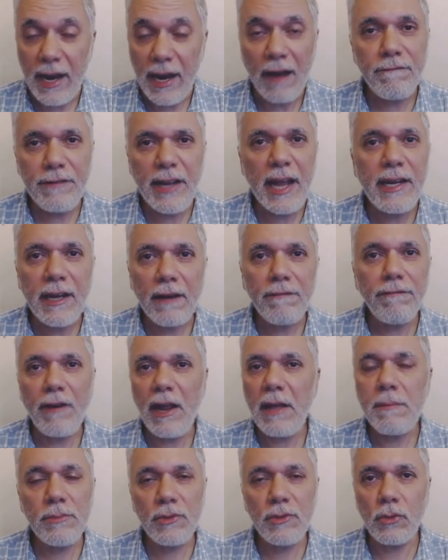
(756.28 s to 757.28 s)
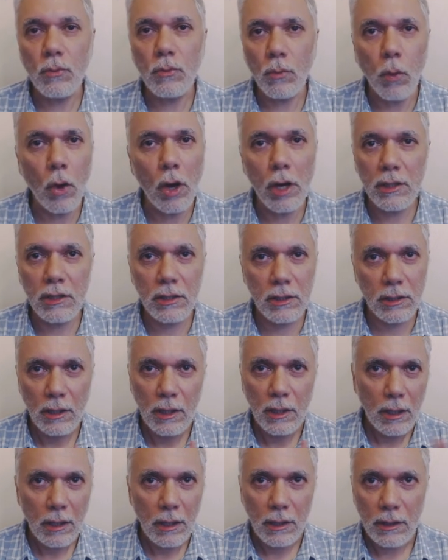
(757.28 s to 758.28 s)
we love data frames,
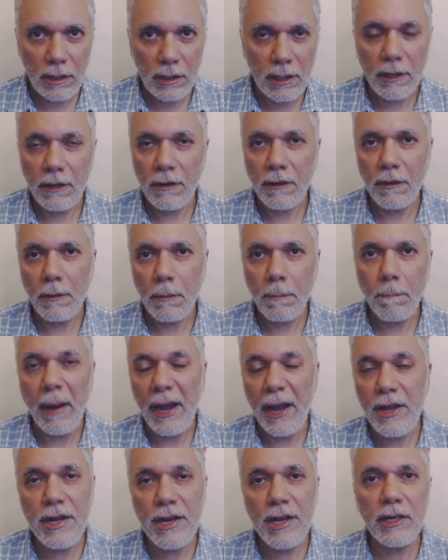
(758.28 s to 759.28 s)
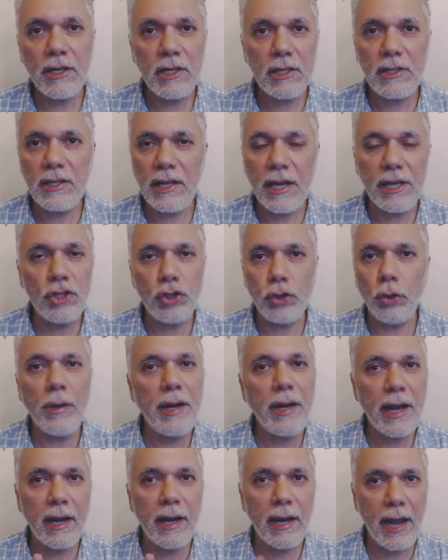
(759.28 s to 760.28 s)
what the pioneers in
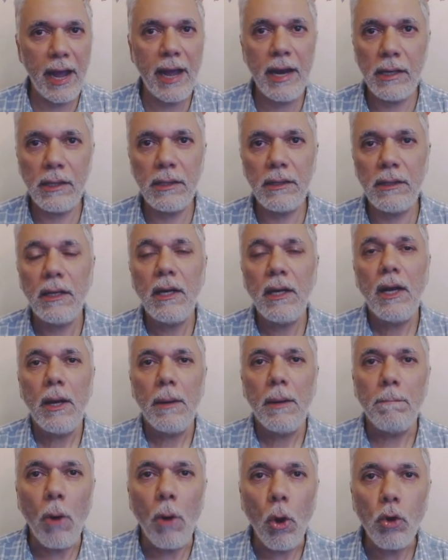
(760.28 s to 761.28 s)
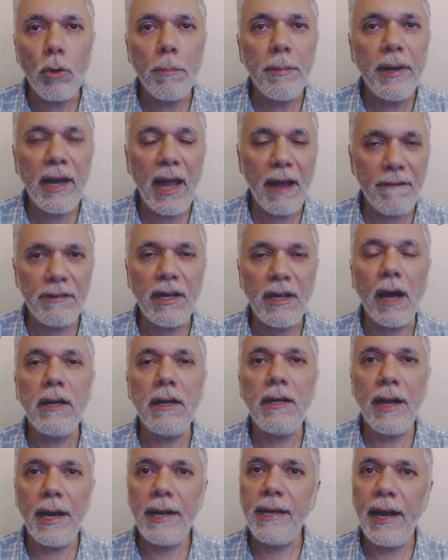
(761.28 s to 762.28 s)
Julia and Bogumił have
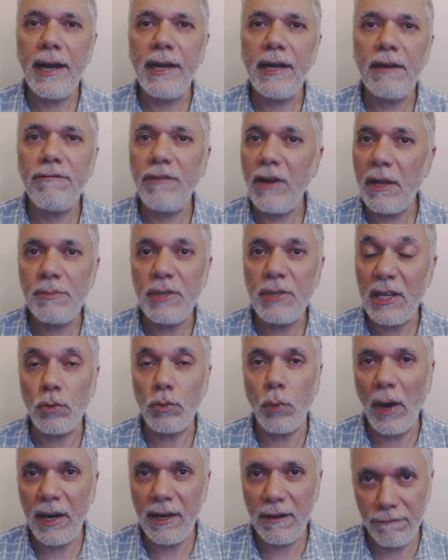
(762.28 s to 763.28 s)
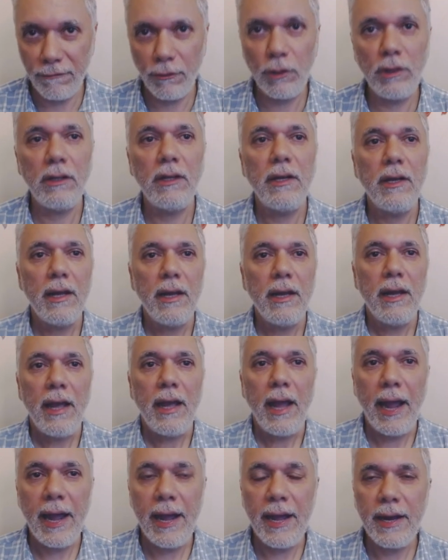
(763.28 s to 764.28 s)
done in data frames is wonderful.
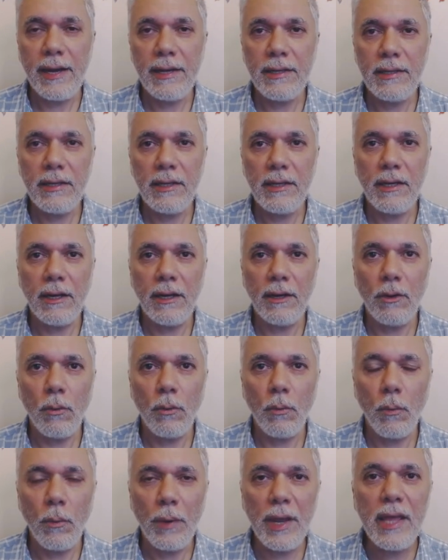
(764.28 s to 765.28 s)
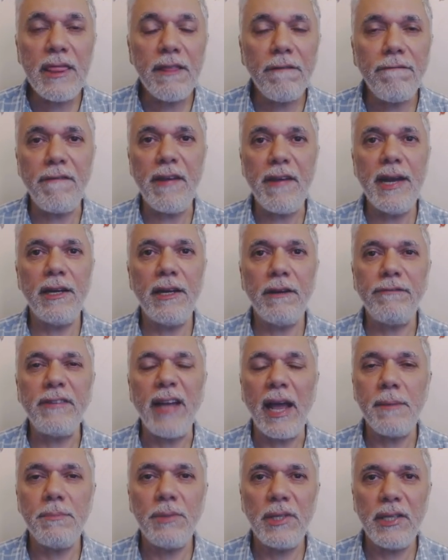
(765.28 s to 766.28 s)
And uh, in the field
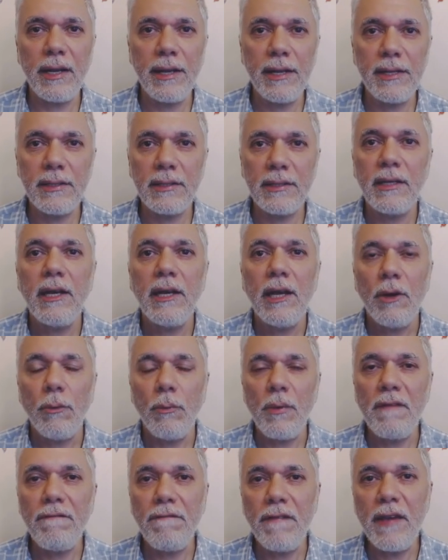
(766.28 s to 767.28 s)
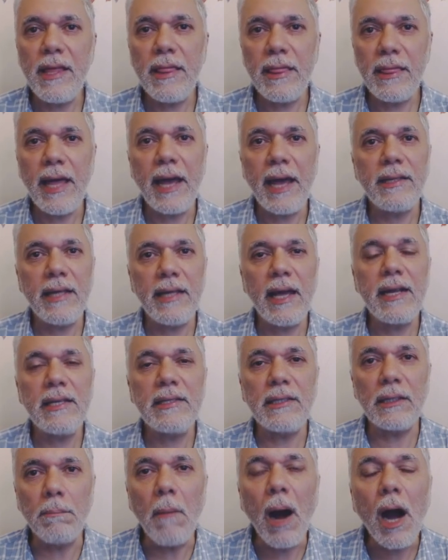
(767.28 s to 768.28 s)
of time series, we feel that
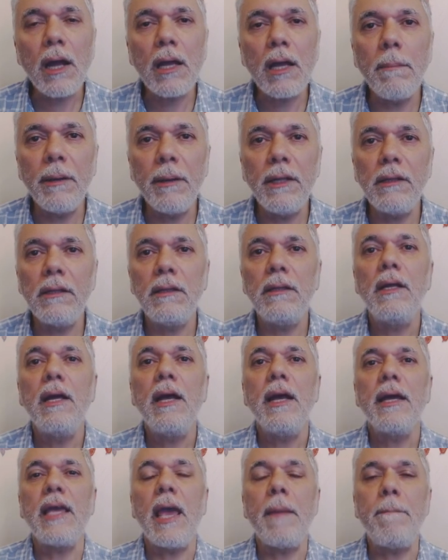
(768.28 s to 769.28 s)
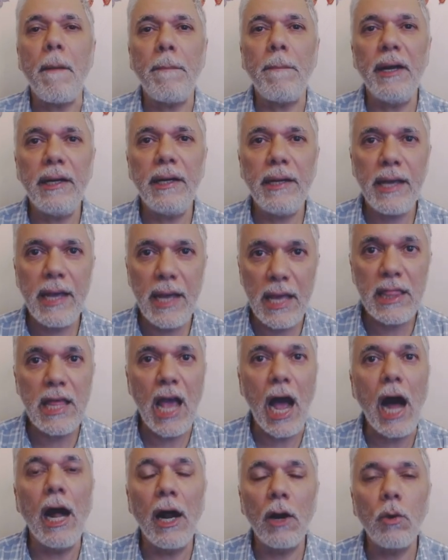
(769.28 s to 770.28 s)
there is remarkable capability
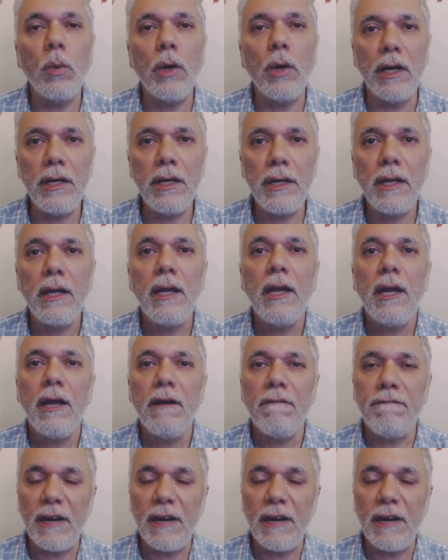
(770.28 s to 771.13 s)
in the R world,